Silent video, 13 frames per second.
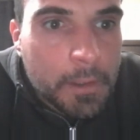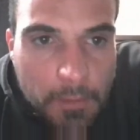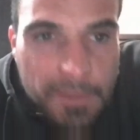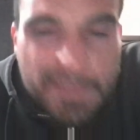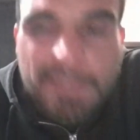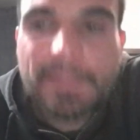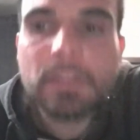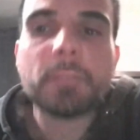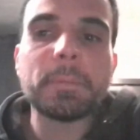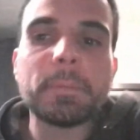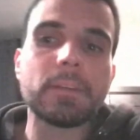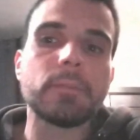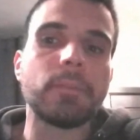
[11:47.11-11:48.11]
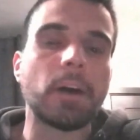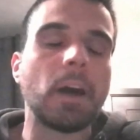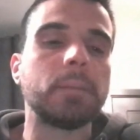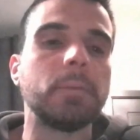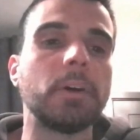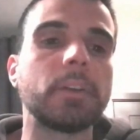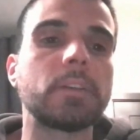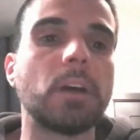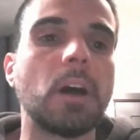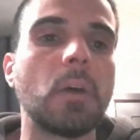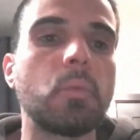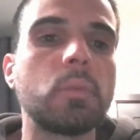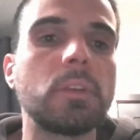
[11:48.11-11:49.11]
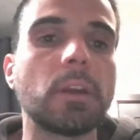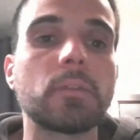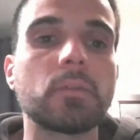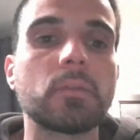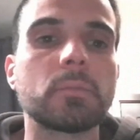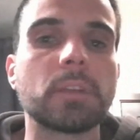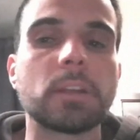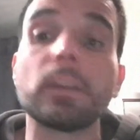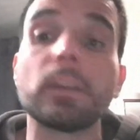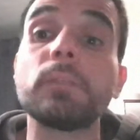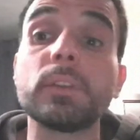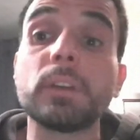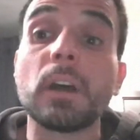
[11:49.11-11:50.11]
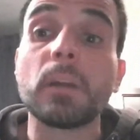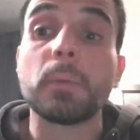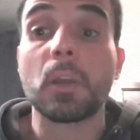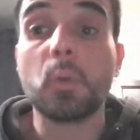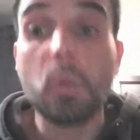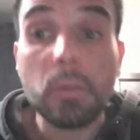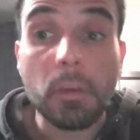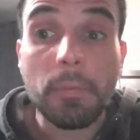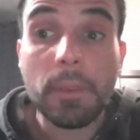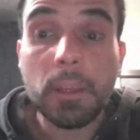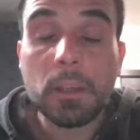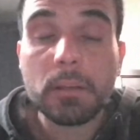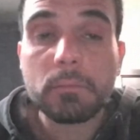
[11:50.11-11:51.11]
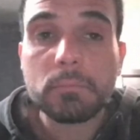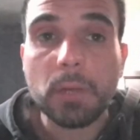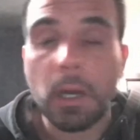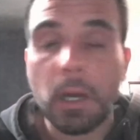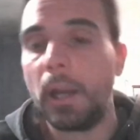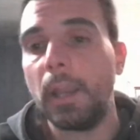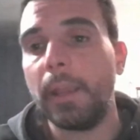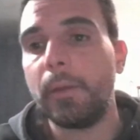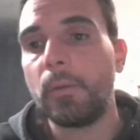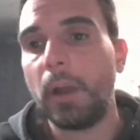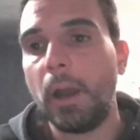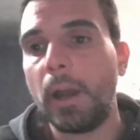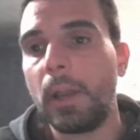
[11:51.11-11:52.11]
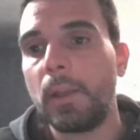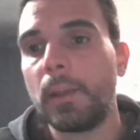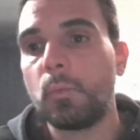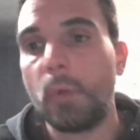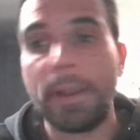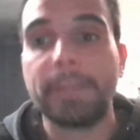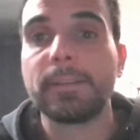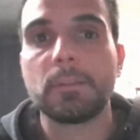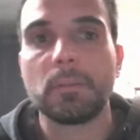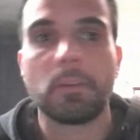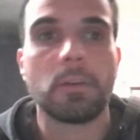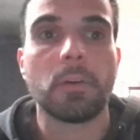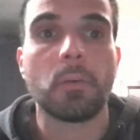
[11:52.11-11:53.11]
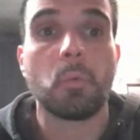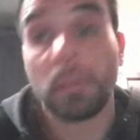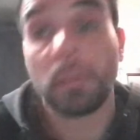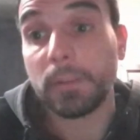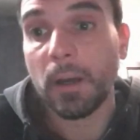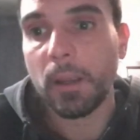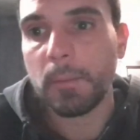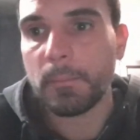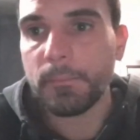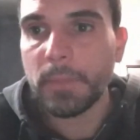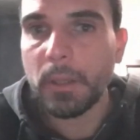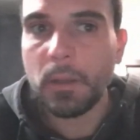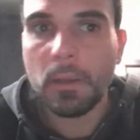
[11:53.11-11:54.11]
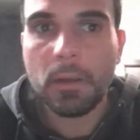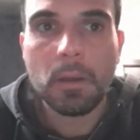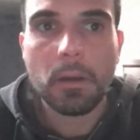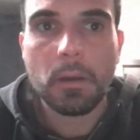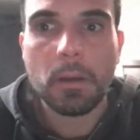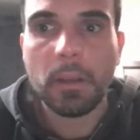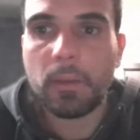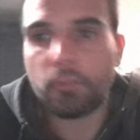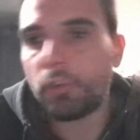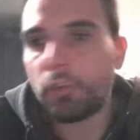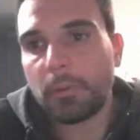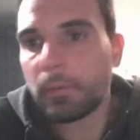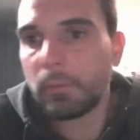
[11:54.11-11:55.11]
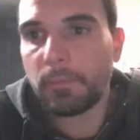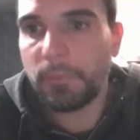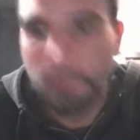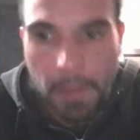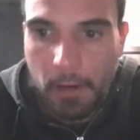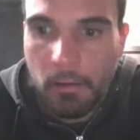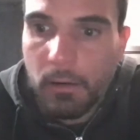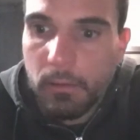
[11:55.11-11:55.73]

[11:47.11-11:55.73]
This is not specified, but I would assume that every time I cook something, I waste 1 time. It's just fair.